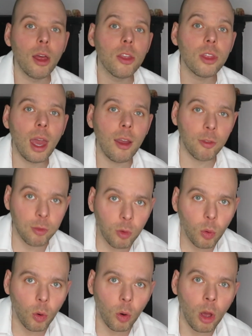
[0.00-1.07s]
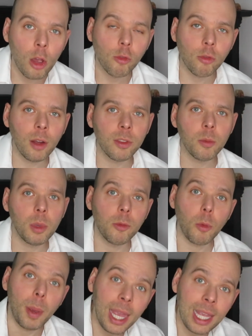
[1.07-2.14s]
Therefore, rather than me
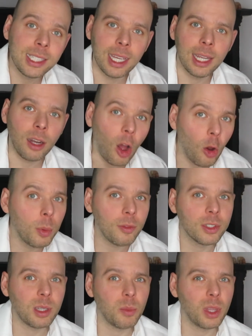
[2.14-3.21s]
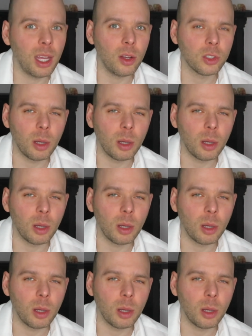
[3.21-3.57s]
repeat it and hoping for something else,